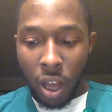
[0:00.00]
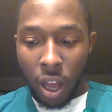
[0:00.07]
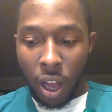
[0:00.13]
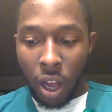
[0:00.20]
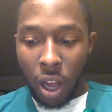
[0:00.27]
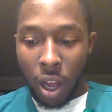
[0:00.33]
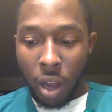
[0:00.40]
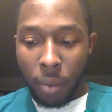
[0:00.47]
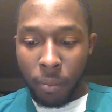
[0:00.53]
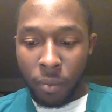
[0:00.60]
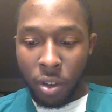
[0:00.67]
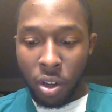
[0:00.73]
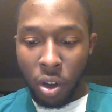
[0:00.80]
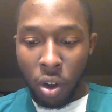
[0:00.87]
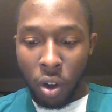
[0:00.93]

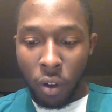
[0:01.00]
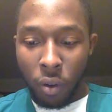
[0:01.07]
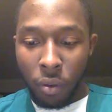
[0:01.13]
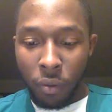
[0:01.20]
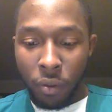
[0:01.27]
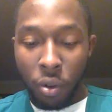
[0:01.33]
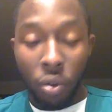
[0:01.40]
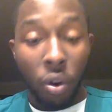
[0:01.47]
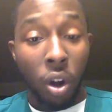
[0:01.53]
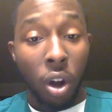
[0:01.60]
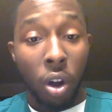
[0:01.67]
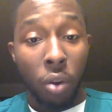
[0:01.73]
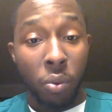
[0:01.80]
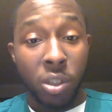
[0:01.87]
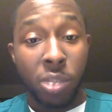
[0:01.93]
if you
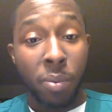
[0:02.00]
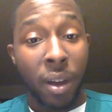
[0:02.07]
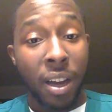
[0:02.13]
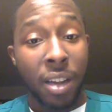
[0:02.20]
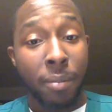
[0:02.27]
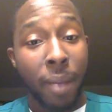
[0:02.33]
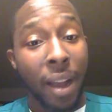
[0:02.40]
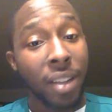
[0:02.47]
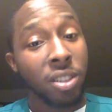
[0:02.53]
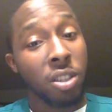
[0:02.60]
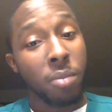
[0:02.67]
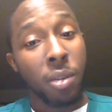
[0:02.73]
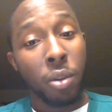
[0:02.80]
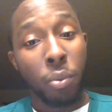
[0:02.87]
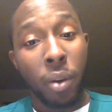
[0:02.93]
all respond back to
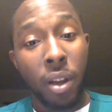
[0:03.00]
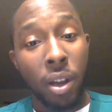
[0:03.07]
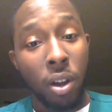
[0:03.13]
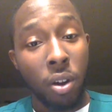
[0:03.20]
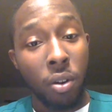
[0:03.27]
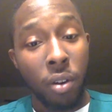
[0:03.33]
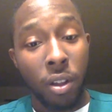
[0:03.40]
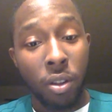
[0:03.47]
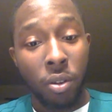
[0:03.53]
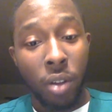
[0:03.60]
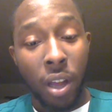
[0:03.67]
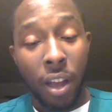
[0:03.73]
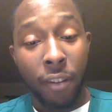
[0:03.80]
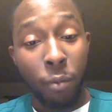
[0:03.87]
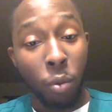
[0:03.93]
me well and you
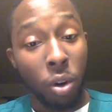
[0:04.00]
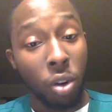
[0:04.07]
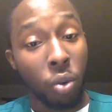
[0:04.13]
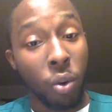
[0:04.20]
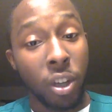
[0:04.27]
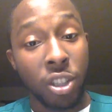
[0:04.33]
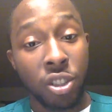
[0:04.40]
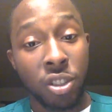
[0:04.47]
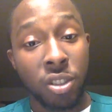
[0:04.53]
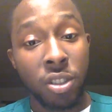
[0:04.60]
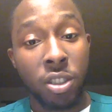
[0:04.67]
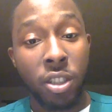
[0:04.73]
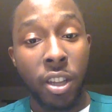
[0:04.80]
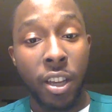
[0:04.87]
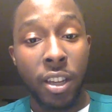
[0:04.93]
have more
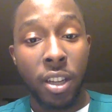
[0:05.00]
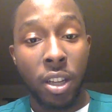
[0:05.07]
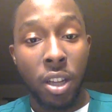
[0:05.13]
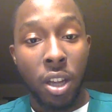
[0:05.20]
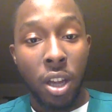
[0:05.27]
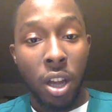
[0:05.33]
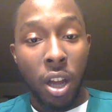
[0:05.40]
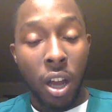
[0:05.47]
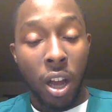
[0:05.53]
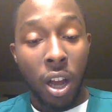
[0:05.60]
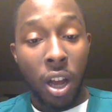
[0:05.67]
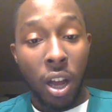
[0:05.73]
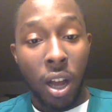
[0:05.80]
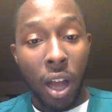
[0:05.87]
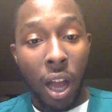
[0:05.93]
questions, then
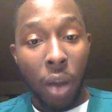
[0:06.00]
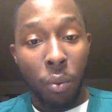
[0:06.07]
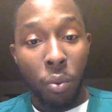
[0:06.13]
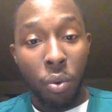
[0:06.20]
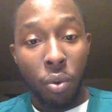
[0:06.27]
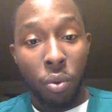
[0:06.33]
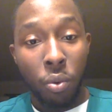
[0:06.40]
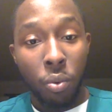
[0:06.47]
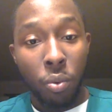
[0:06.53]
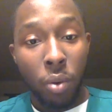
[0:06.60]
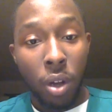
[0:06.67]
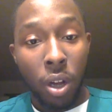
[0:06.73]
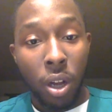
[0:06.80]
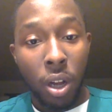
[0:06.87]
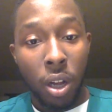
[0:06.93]
I
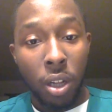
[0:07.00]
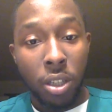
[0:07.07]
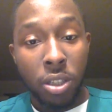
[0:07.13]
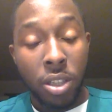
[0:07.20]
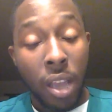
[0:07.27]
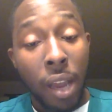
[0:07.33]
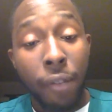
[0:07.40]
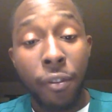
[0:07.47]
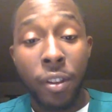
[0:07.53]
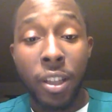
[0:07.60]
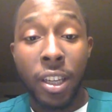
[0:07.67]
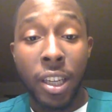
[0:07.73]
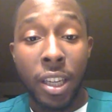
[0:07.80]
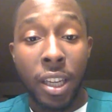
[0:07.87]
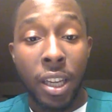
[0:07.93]
will
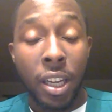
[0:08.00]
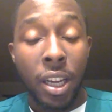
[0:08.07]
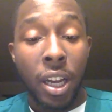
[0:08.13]
definitely